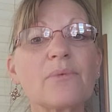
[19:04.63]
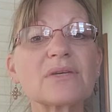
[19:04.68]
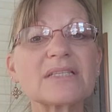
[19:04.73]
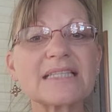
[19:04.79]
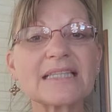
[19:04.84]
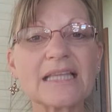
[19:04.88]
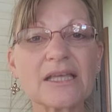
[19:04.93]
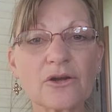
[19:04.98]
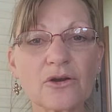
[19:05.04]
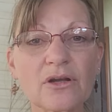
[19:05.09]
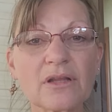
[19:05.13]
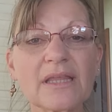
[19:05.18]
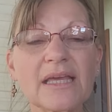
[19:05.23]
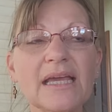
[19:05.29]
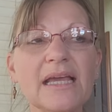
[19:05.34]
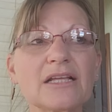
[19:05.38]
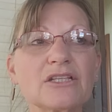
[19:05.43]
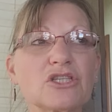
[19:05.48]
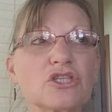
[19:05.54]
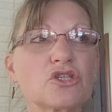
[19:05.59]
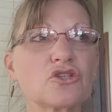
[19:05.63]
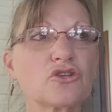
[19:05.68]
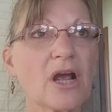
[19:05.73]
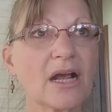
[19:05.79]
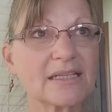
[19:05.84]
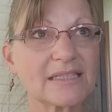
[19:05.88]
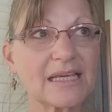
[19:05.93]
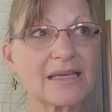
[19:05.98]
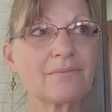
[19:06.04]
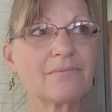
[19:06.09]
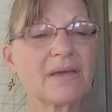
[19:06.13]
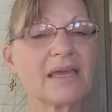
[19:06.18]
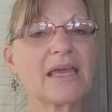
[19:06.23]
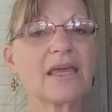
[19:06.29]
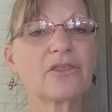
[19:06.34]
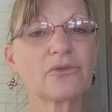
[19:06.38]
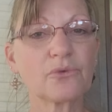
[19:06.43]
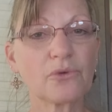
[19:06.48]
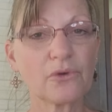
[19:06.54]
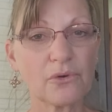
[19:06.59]
was literally instructing
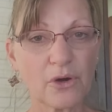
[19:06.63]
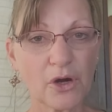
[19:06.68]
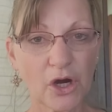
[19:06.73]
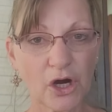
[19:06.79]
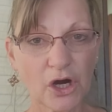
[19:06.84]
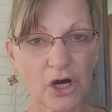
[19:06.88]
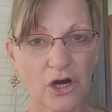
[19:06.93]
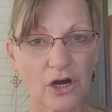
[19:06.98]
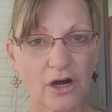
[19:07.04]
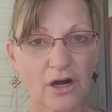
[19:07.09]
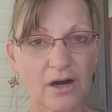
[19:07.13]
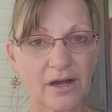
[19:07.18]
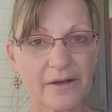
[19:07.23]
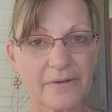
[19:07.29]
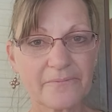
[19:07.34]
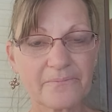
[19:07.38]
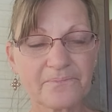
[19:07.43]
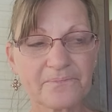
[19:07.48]
me through her